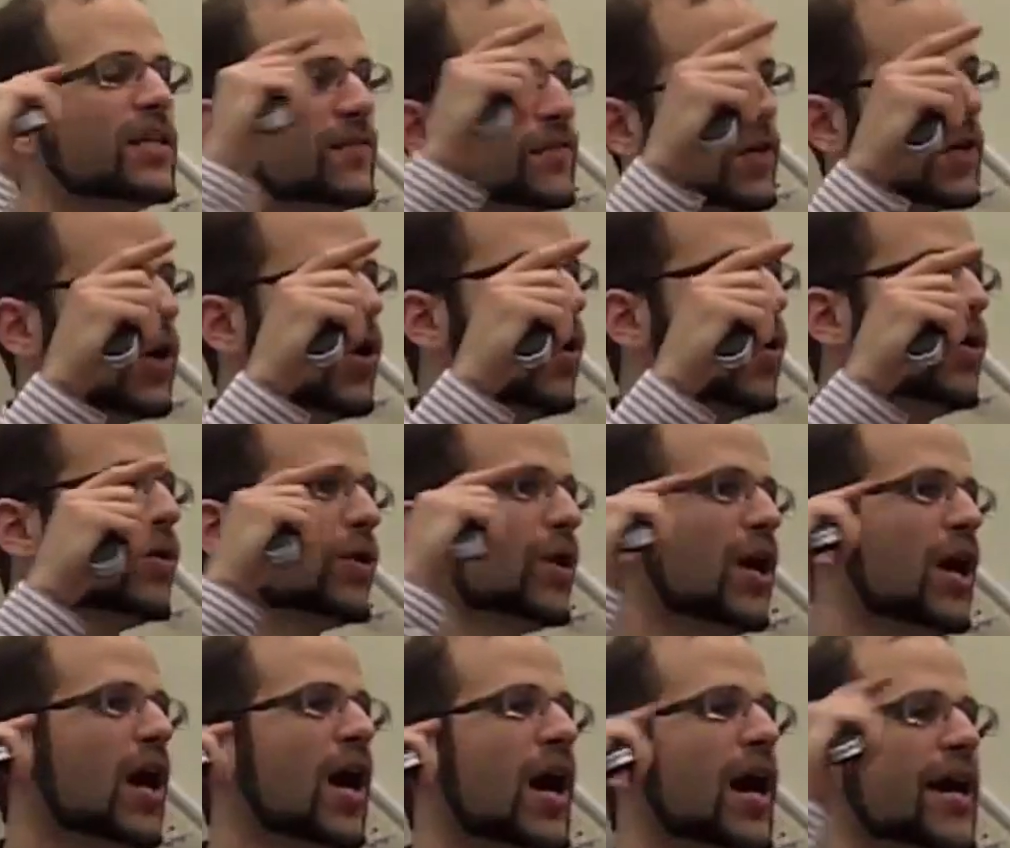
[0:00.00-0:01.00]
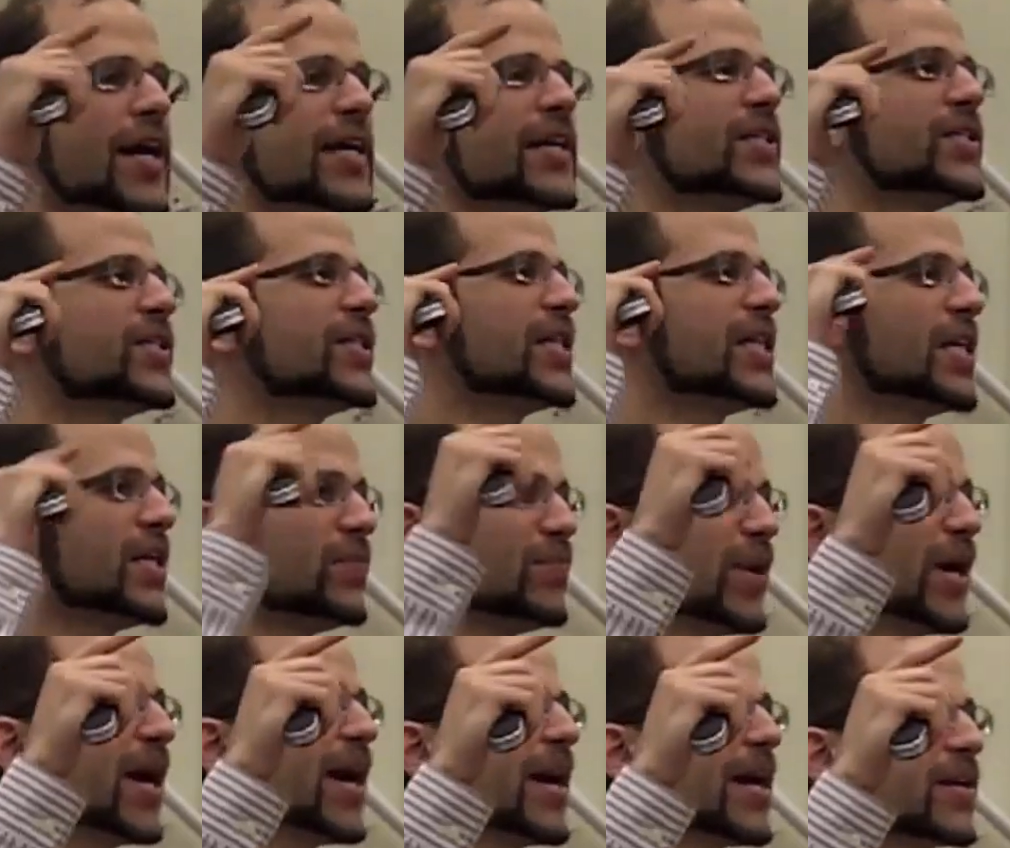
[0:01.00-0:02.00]
difficult, highest
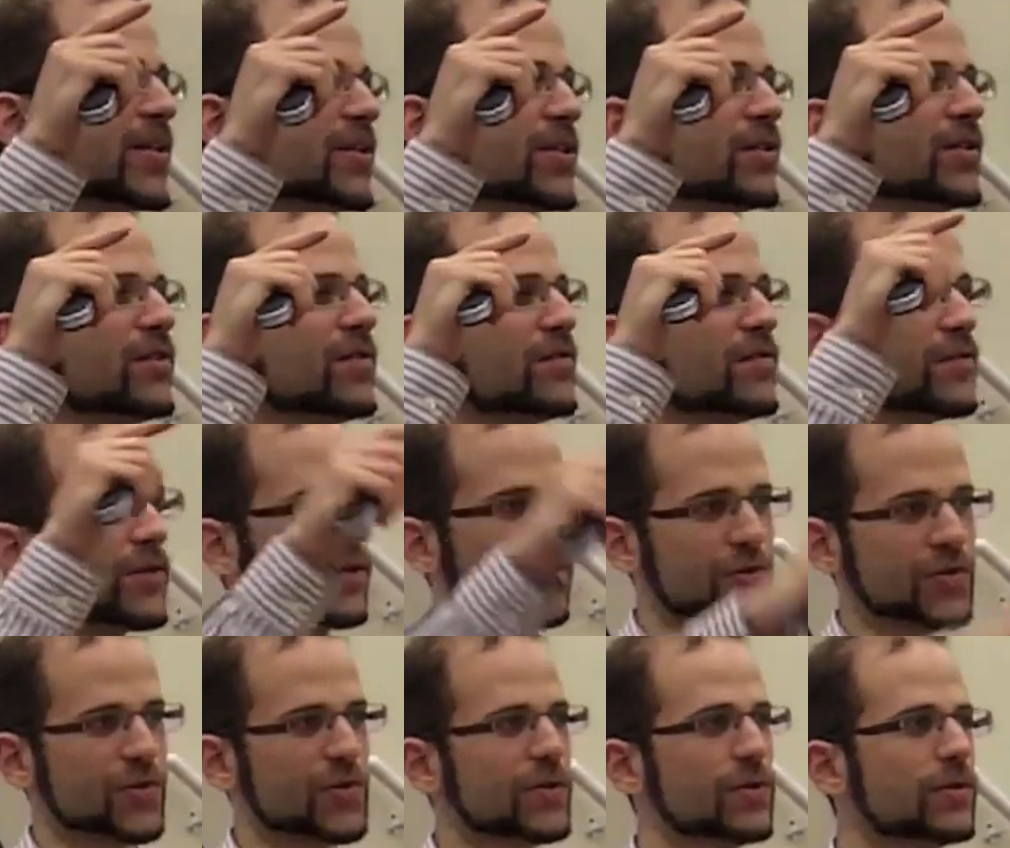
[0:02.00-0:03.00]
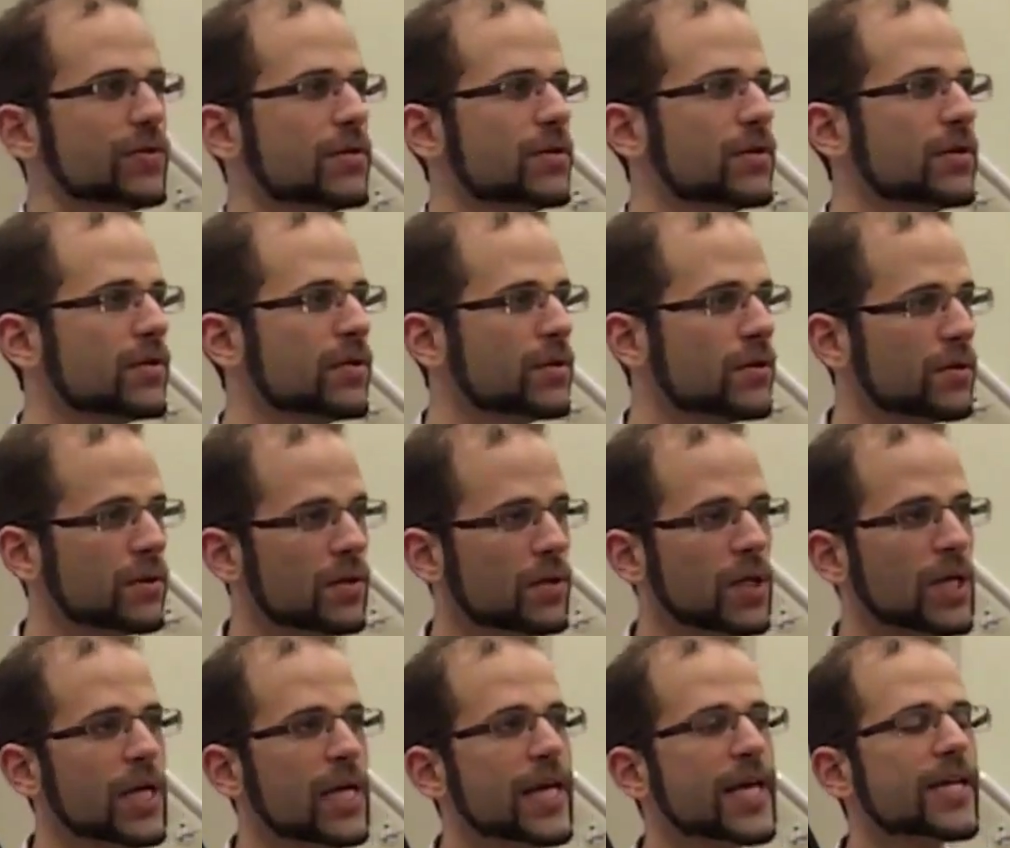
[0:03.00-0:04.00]
impact first.
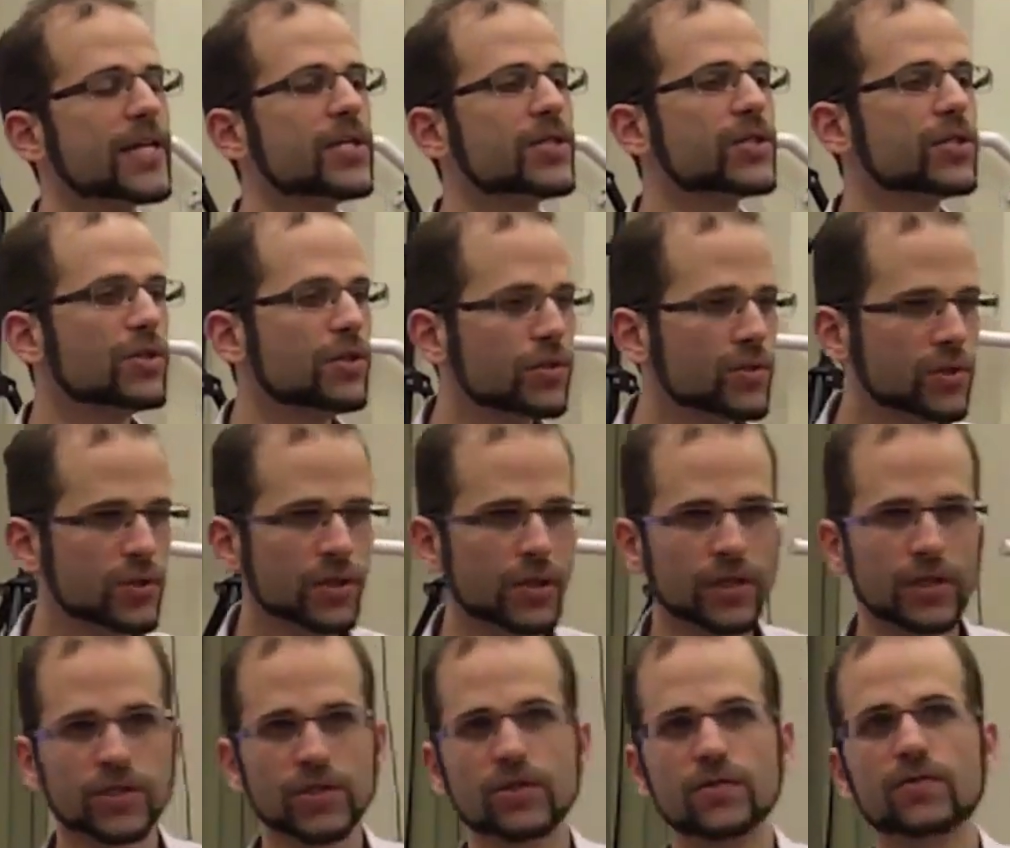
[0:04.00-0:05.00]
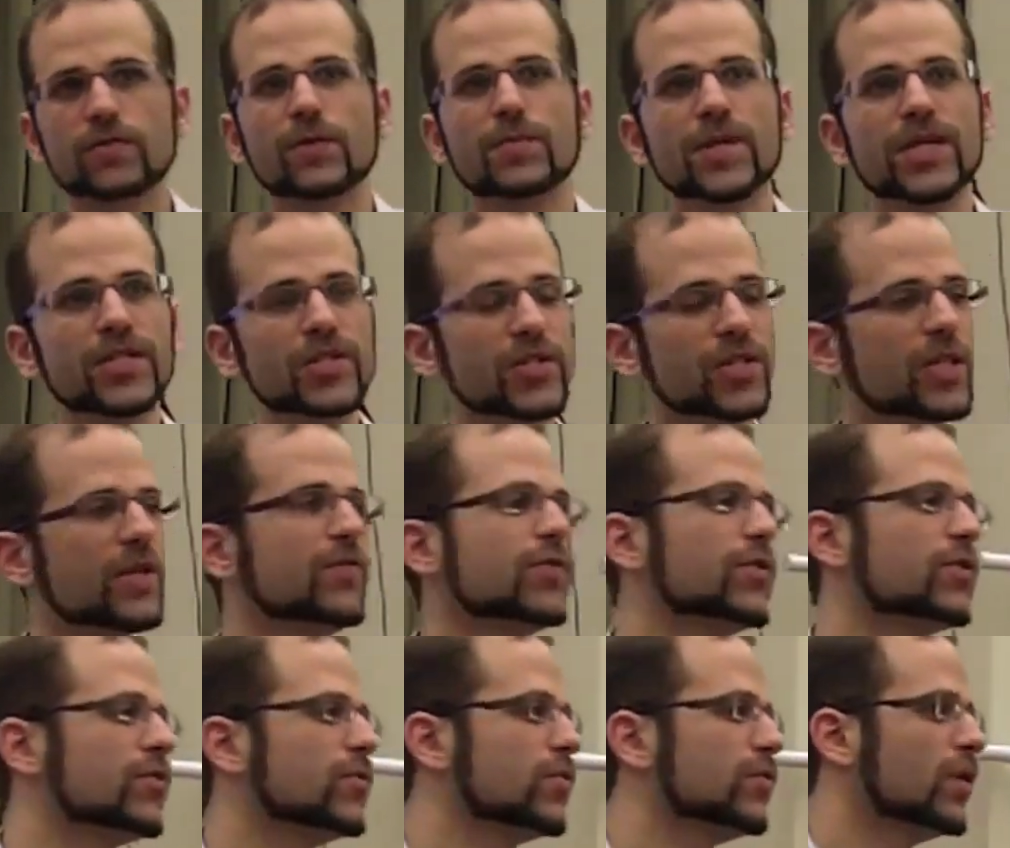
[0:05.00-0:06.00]
It is useless for me to
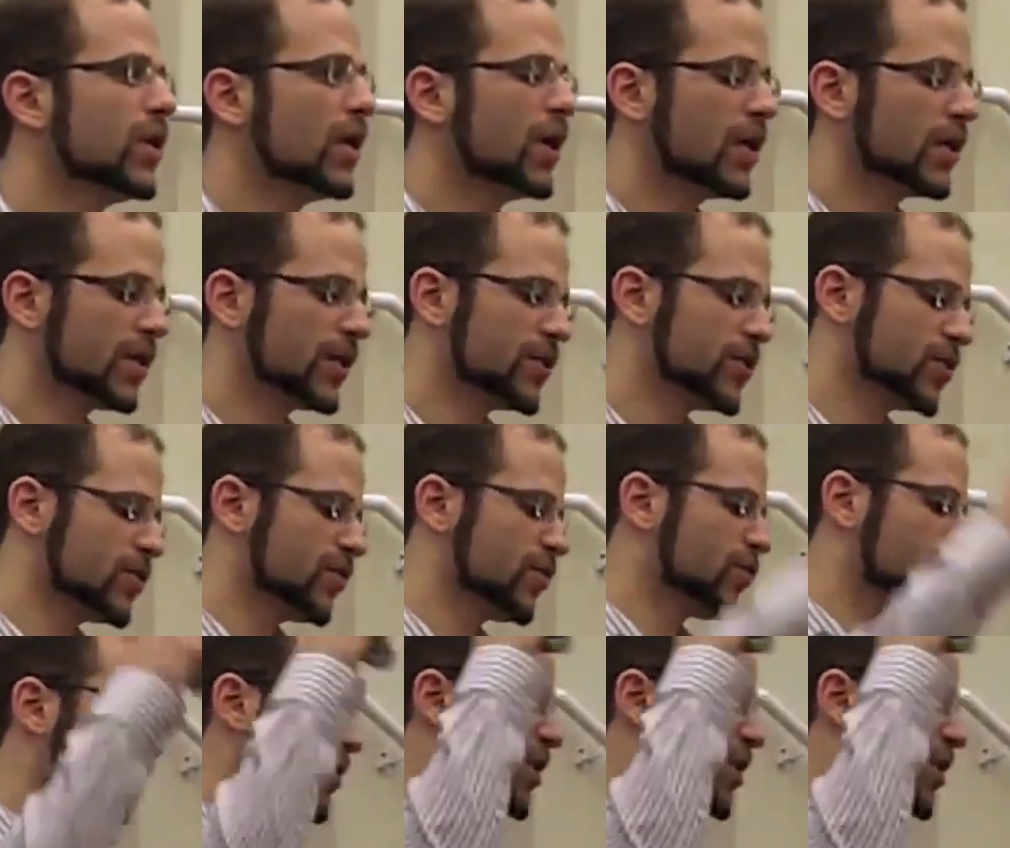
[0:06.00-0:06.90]
give you a list of